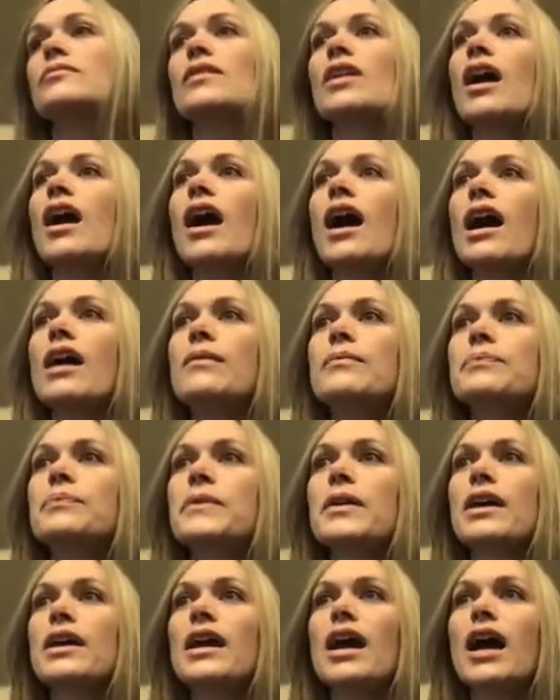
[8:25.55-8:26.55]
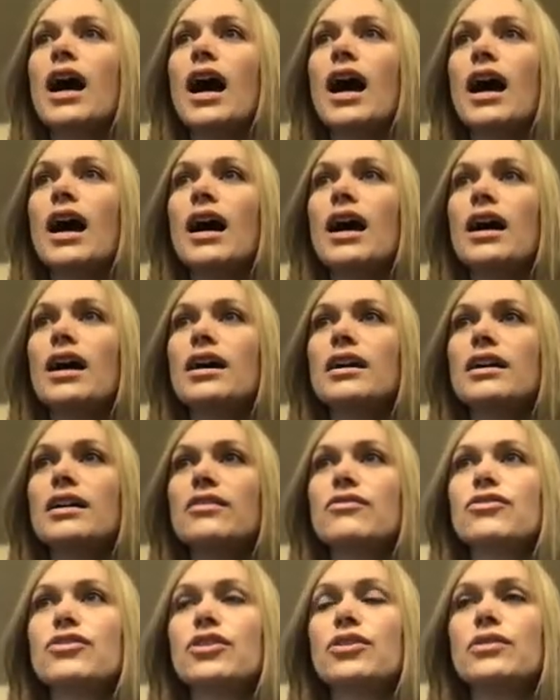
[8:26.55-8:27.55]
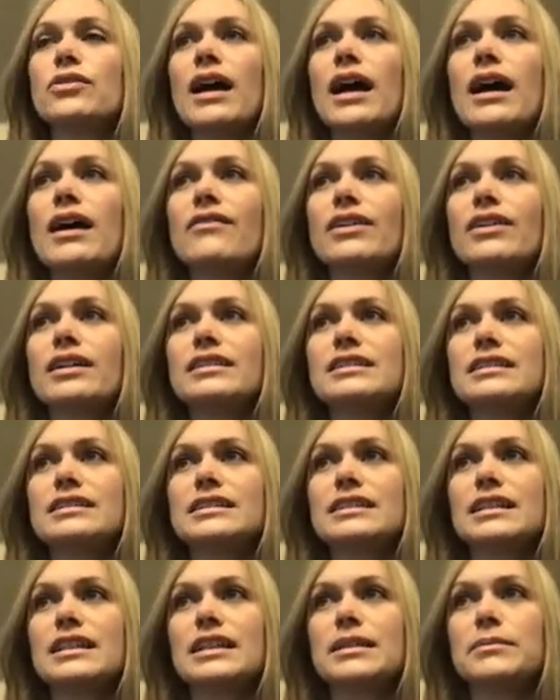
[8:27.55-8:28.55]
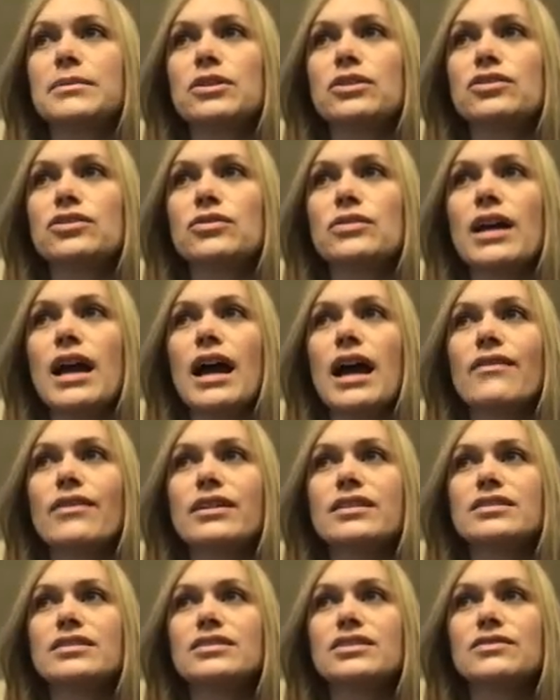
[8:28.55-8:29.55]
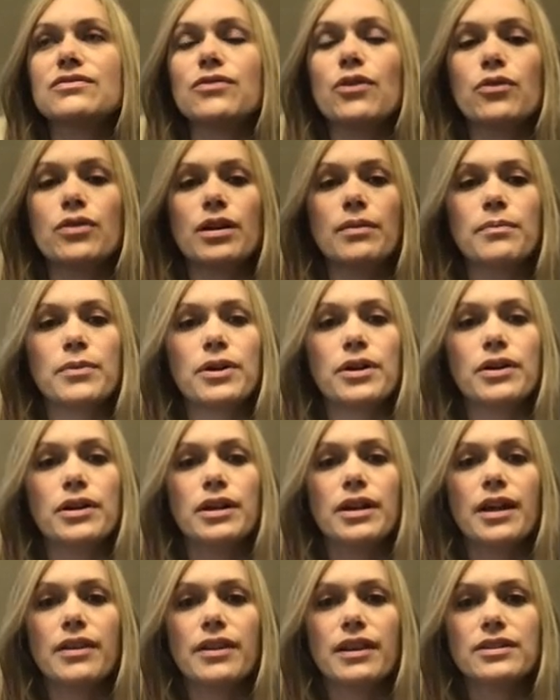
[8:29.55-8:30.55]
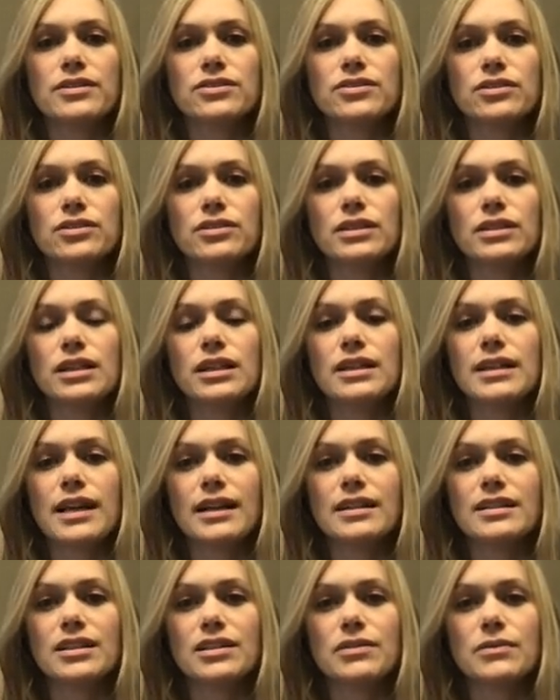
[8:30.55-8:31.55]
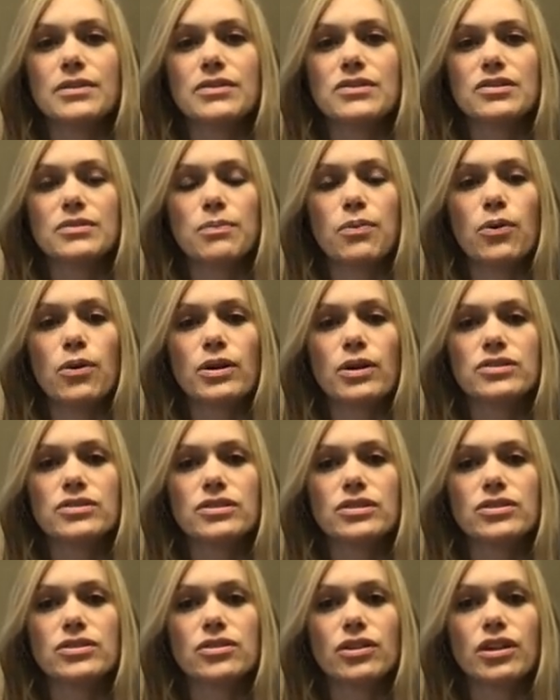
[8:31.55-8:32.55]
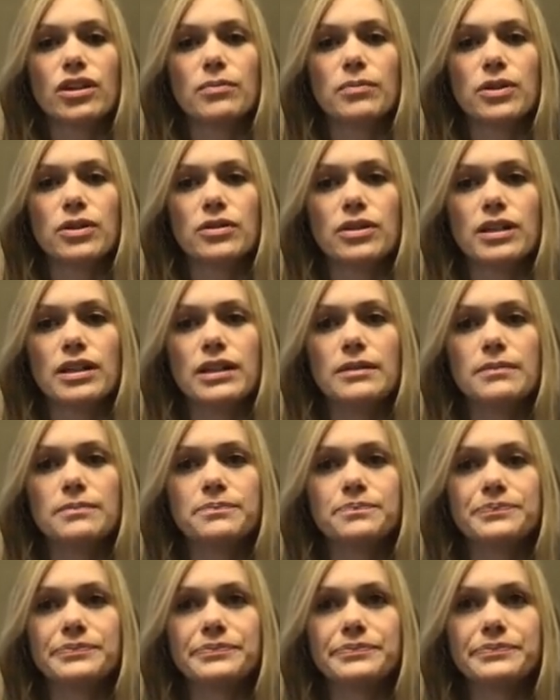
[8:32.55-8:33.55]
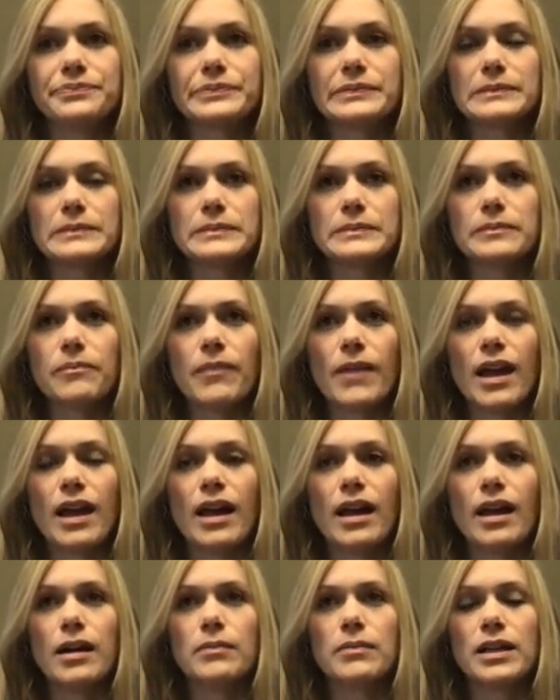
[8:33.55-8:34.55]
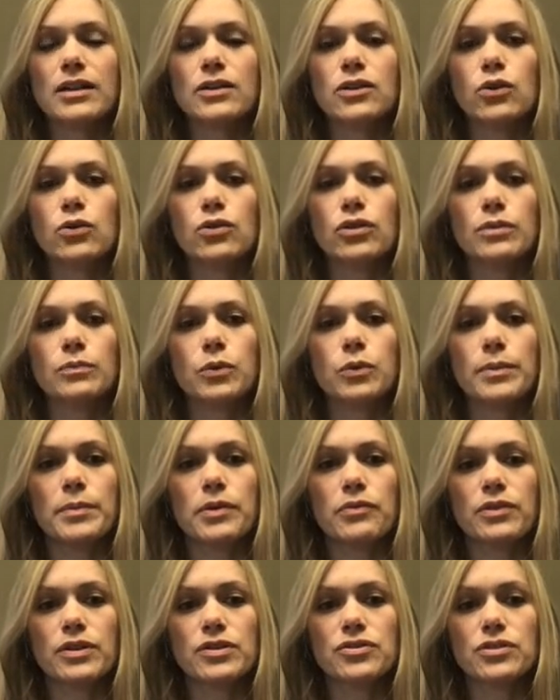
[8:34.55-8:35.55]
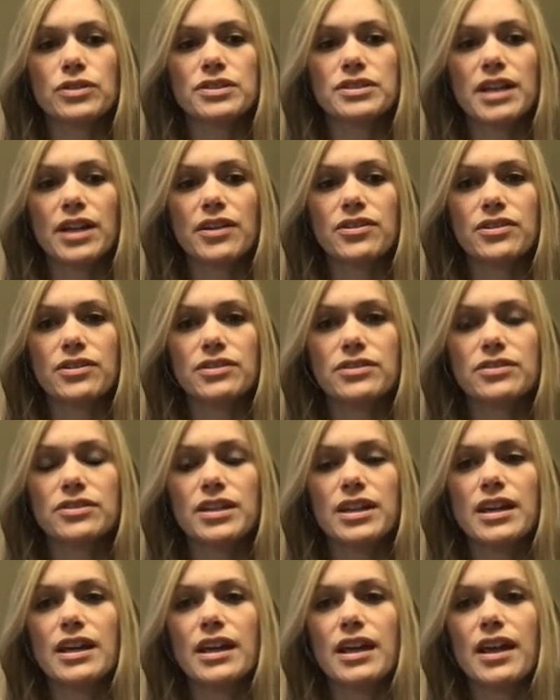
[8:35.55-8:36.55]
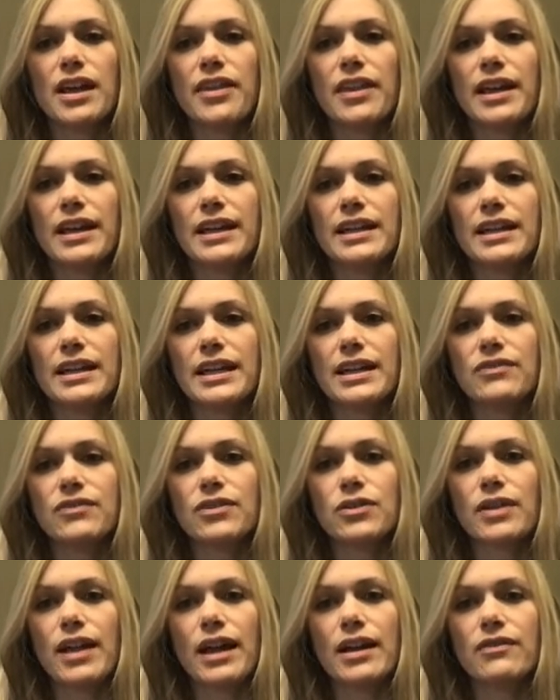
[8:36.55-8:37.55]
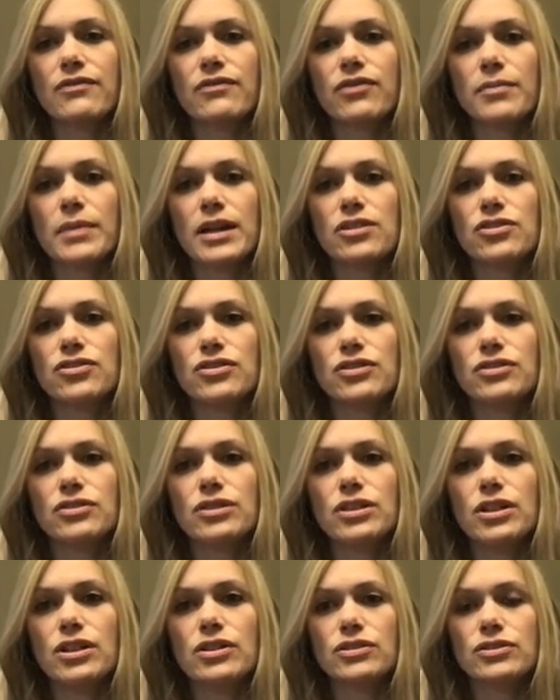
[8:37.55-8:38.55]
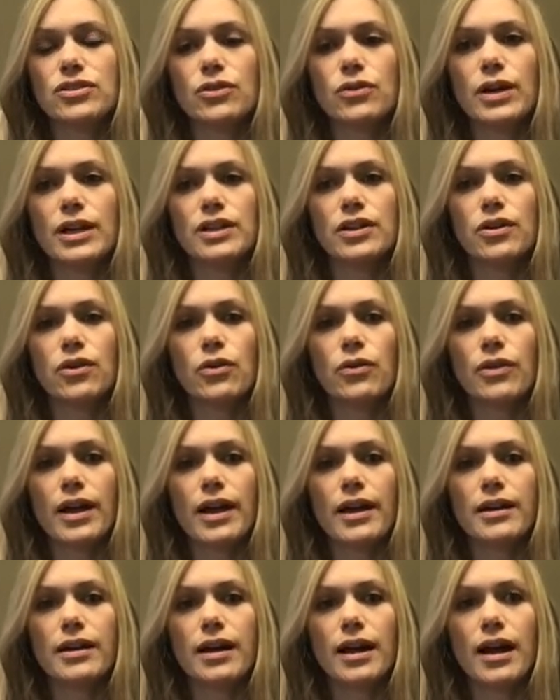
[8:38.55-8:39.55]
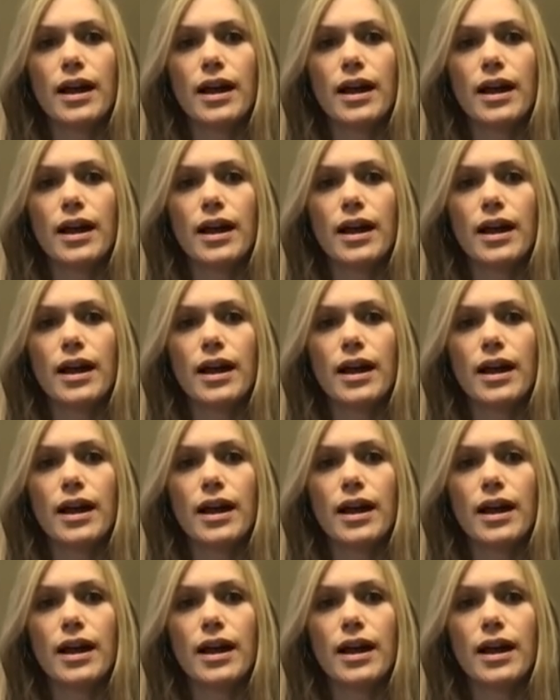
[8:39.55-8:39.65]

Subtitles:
if you don't have a consistent email, you don't have a consistent phone number, then certainly connecting with supports in your community, like local employment resource centers, they can give you that information. So I know that